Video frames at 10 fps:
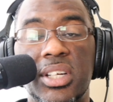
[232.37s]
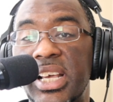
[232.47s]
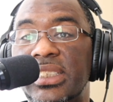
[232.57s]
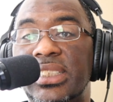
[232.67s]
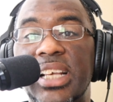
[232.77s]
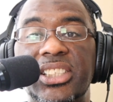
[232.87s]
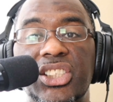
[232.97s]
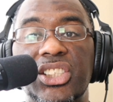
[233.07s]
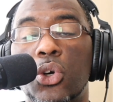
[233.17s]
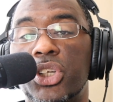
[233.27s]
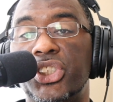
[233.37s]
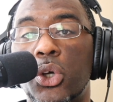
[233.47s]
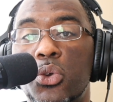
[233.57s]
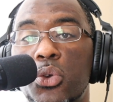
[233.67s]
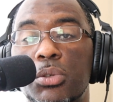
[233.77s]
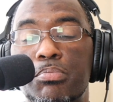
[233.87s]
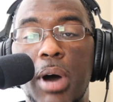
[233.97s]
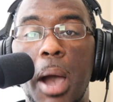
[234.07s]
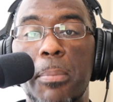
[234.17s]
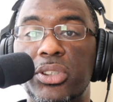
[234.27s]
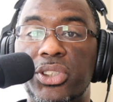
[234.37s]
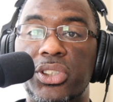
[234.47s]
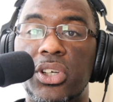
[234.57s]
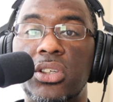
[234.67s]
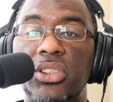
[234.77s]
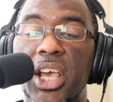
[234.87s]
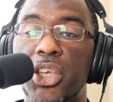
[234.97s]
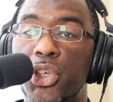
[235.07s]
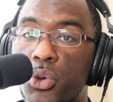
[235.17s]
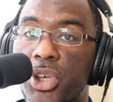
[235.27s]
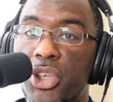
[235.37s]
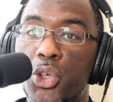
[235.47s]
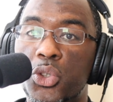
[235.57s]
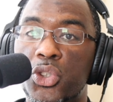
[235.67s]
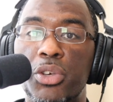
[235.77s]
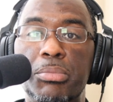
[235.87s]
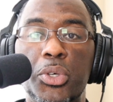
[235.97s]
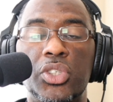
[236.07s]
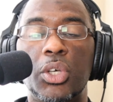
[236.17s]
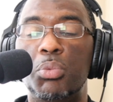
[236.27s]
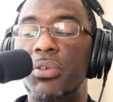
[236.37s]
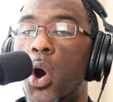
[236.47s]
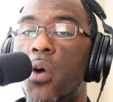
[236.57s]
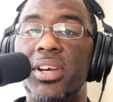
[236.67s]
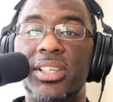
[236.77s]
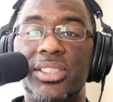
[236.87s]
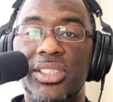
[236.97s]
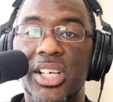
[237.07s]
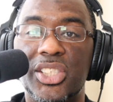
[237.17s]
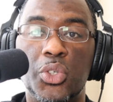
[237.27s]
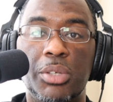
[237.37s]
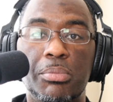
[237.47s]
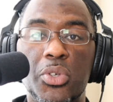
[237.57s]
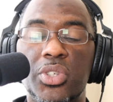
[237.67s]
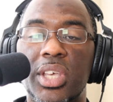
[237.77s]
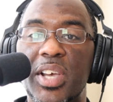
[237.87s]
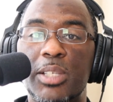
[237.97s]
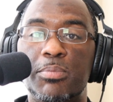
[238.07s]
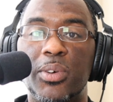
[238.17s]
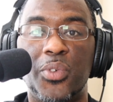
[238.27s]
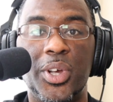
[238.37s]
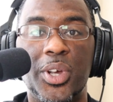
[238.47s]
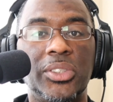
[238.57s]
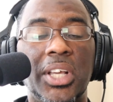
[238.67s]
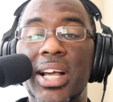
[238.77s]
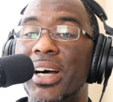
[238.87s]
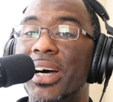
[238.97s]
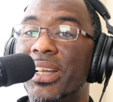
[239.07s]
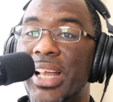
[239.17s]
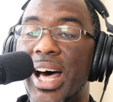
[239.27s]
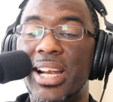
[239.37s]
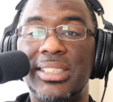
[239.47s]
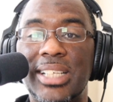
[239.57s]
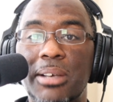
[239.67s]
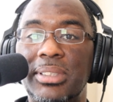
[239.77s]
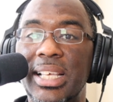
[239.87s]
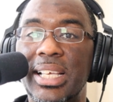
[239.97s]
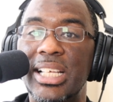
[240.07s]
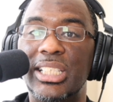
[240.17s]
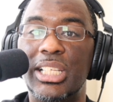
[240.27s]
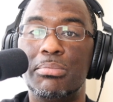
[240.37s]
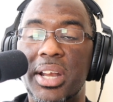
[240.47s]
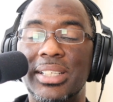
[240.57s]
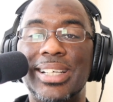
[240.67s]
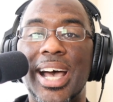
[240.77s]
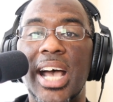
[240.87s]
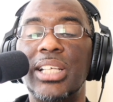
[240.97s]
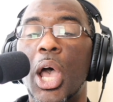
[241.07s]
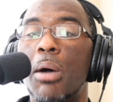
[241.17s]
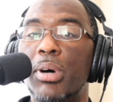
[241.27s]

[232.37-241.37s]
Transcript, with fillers: The next section is going to show you some popular songs that you can use in your music. We've already discussed using music in Facebook Reels. A lot of times they get demonetized,